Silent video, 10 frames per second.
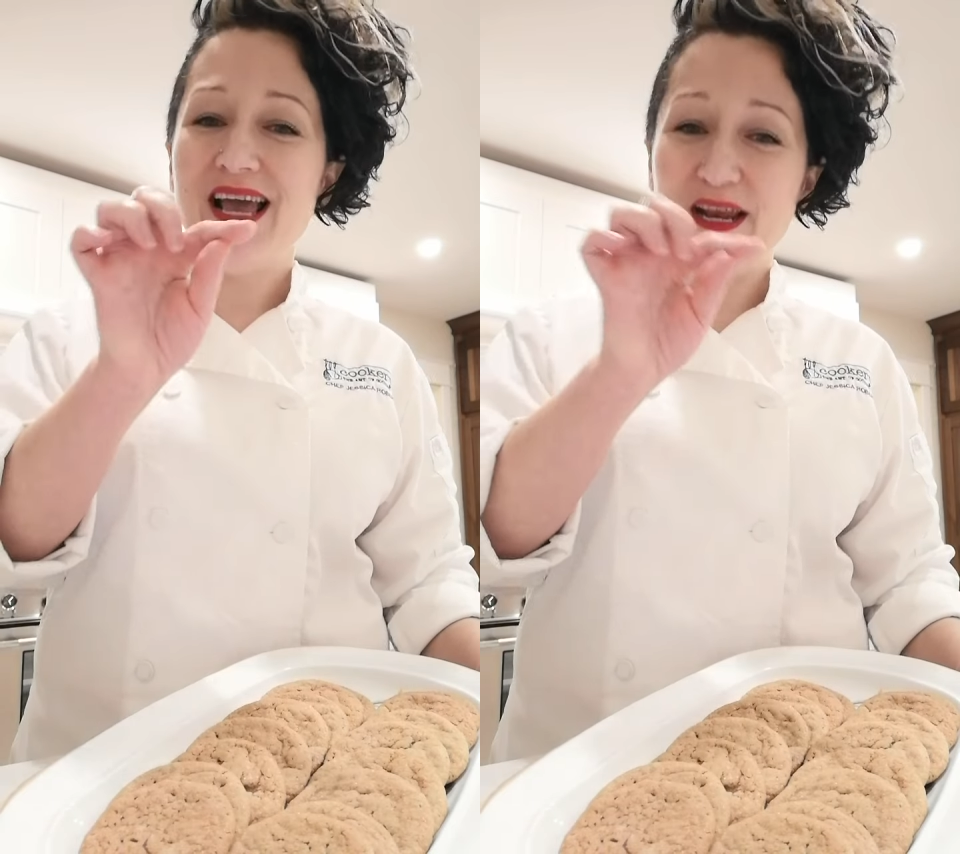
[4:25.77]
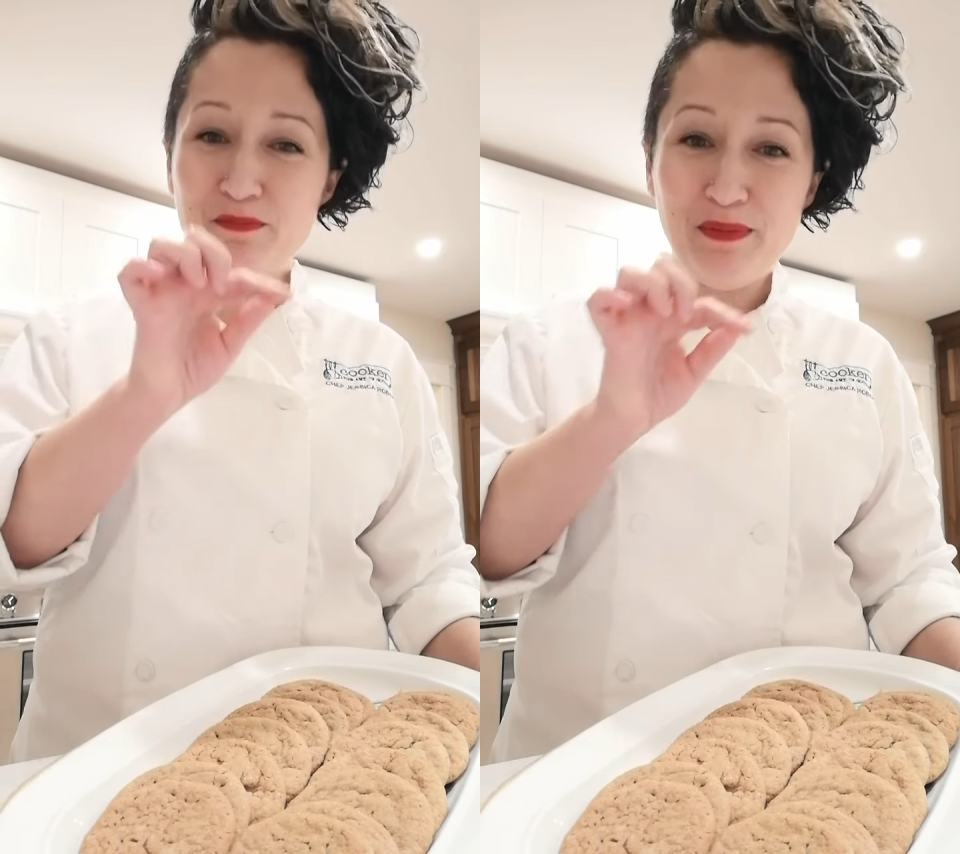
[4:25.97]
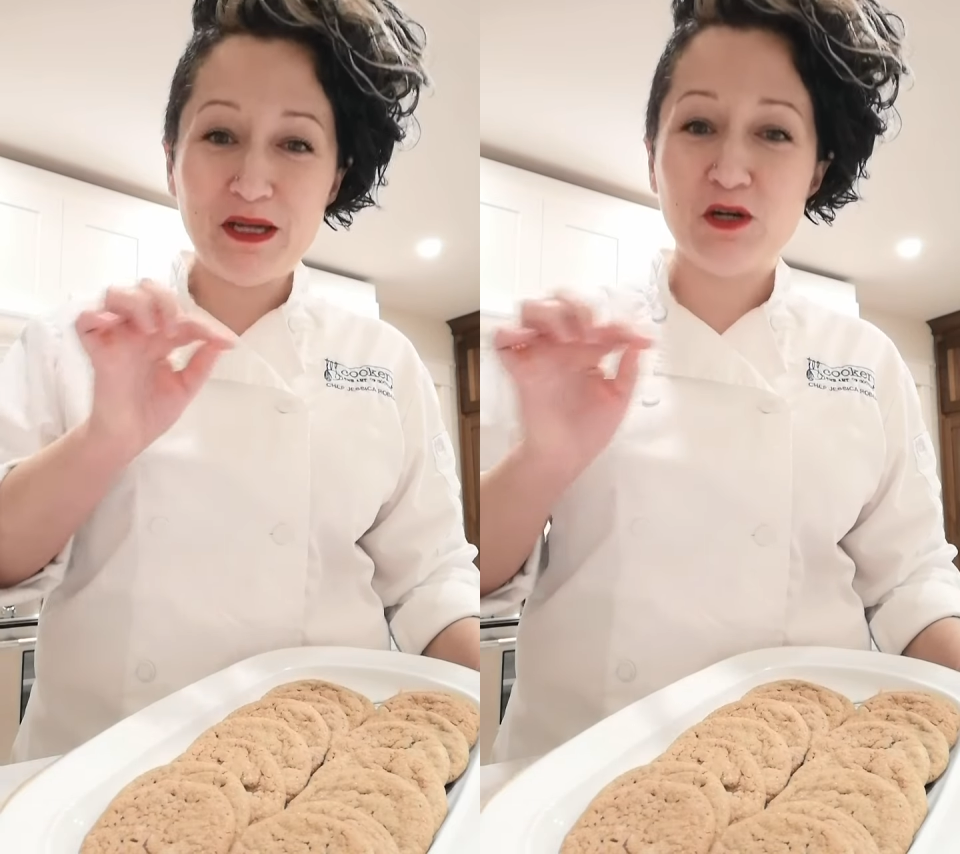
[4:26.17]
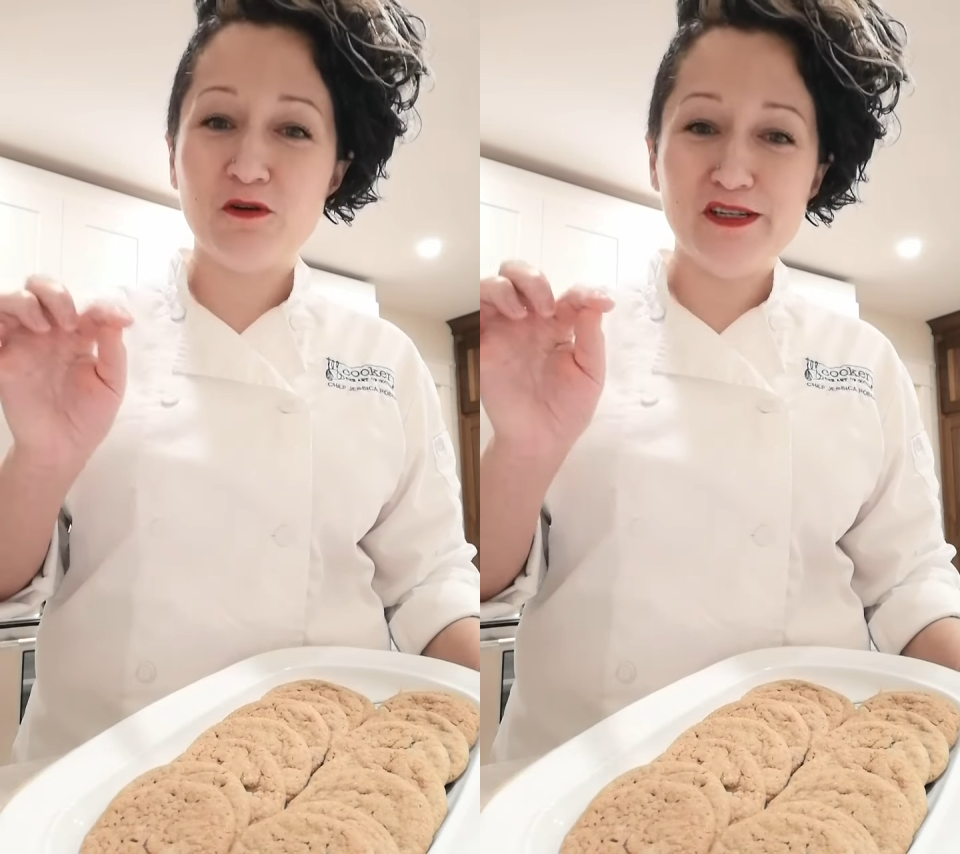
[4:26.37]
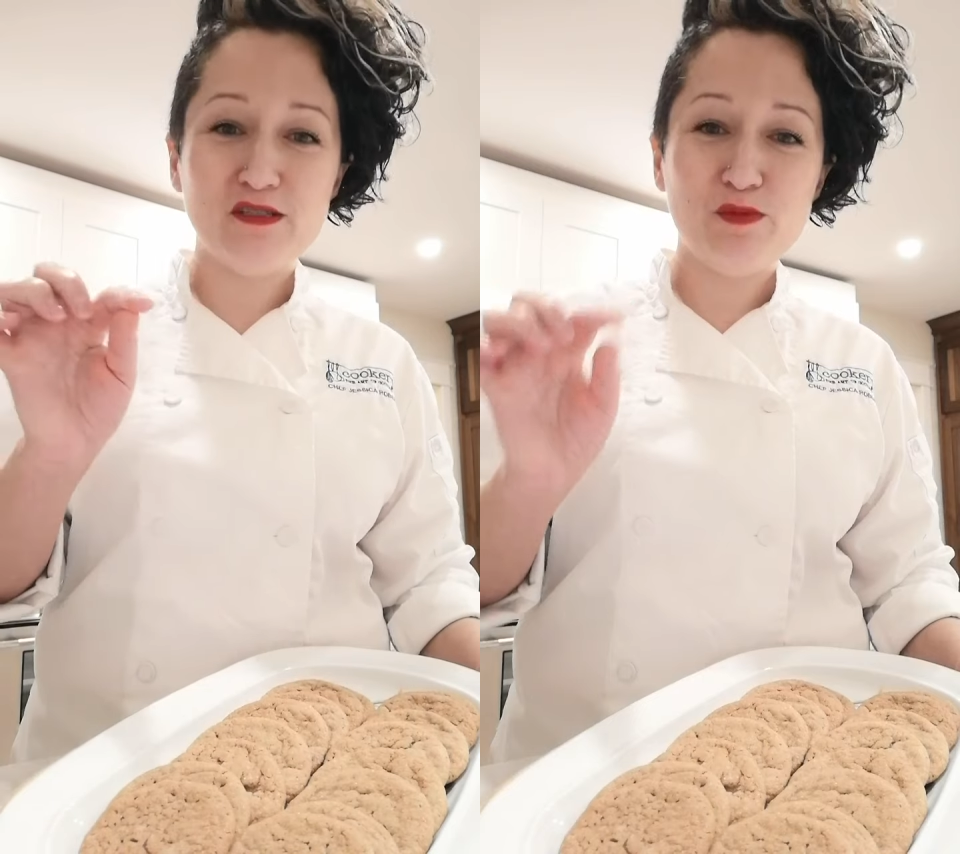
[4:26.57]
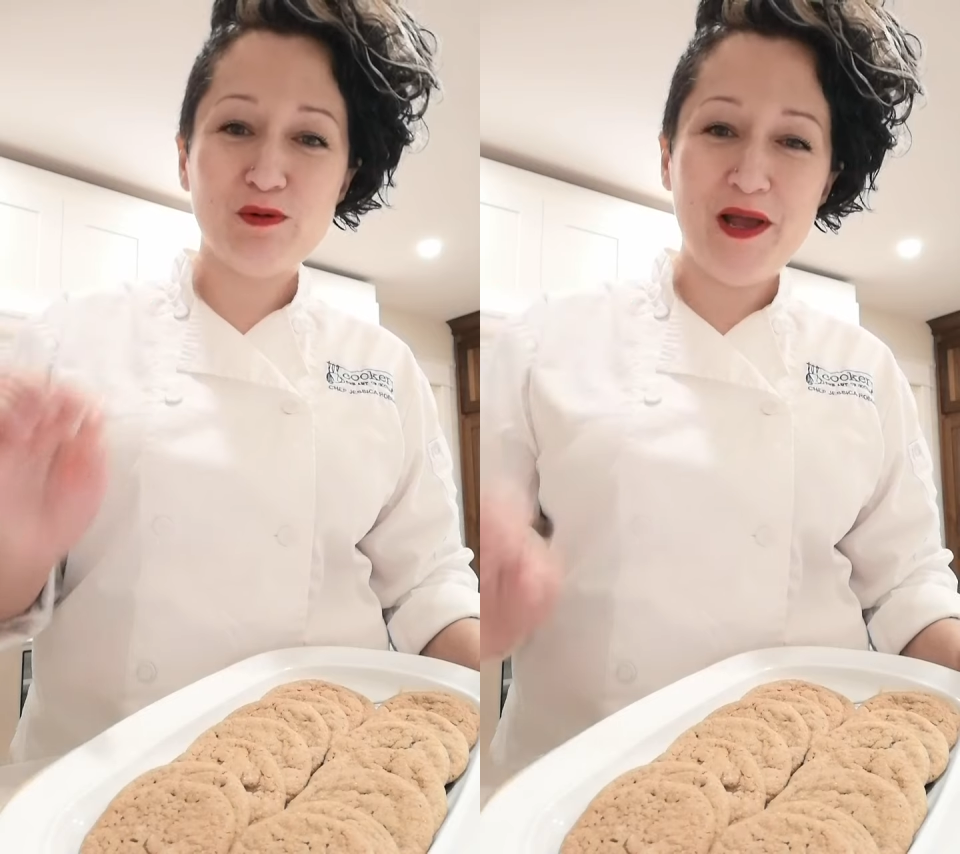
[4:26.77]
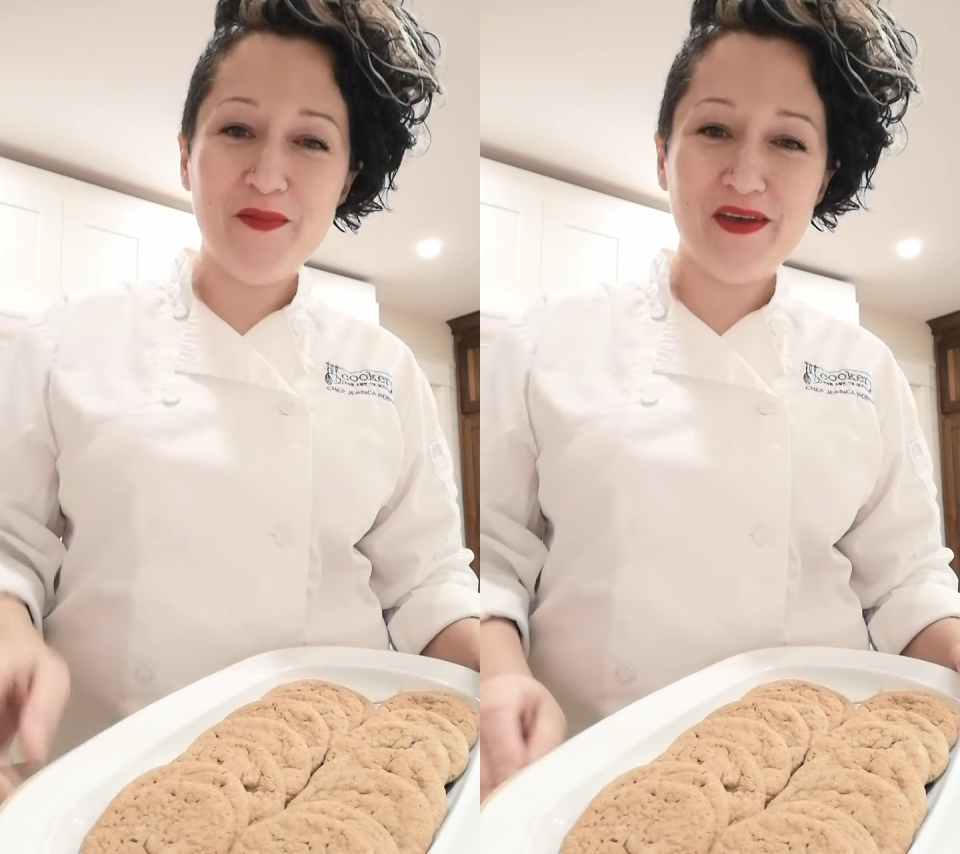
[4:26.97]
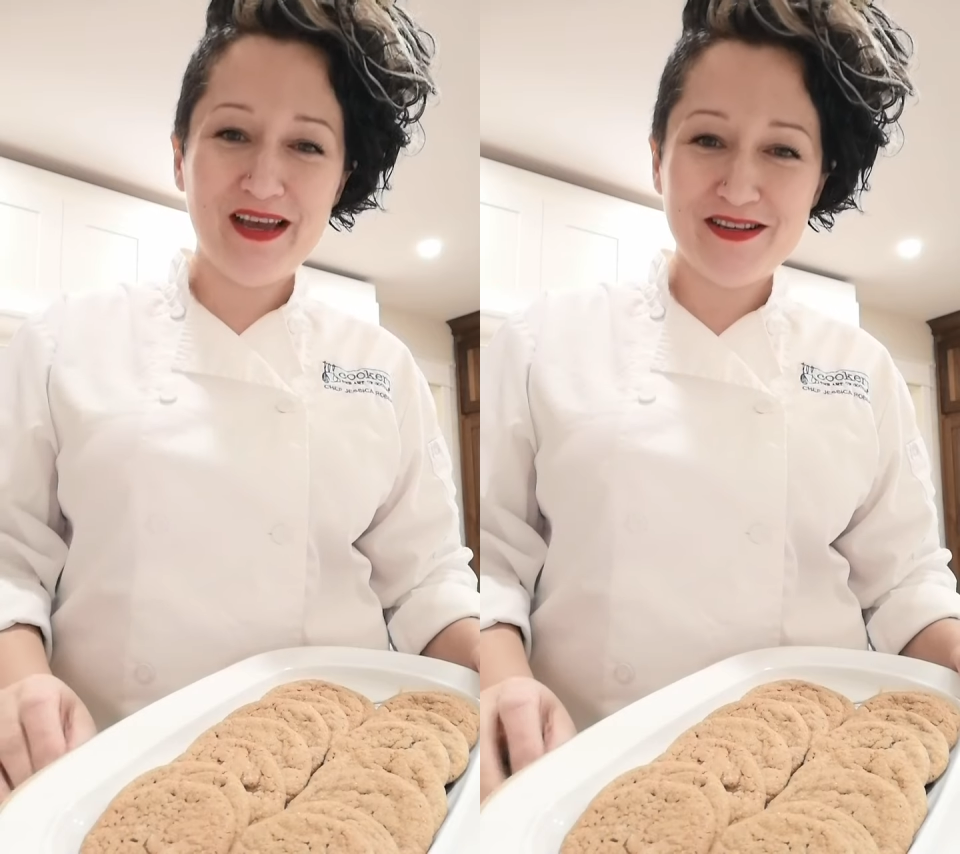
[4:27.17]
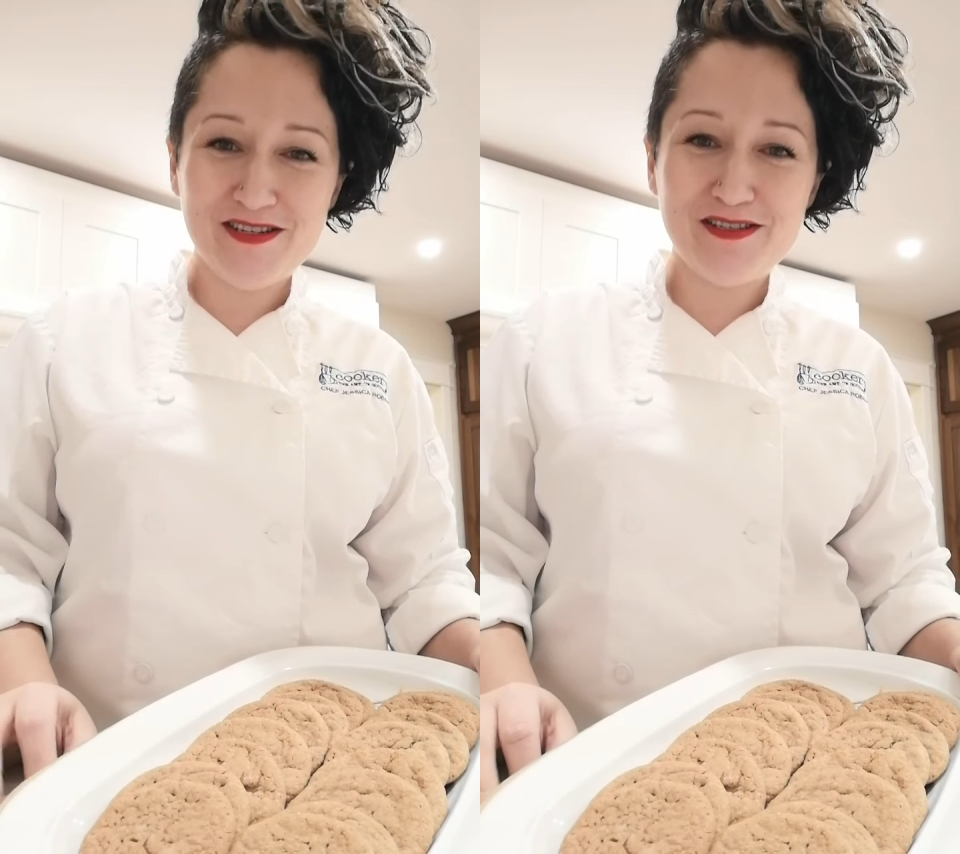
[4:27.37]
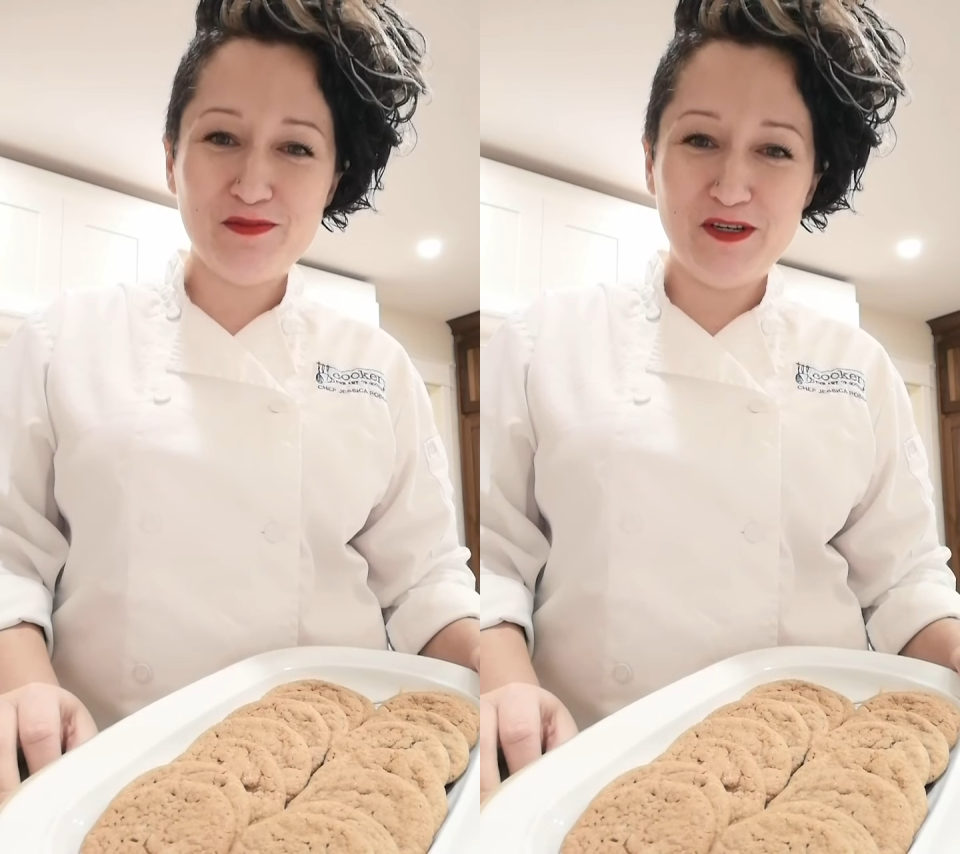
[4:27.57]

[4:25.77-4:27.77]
and a bit crisp around the edges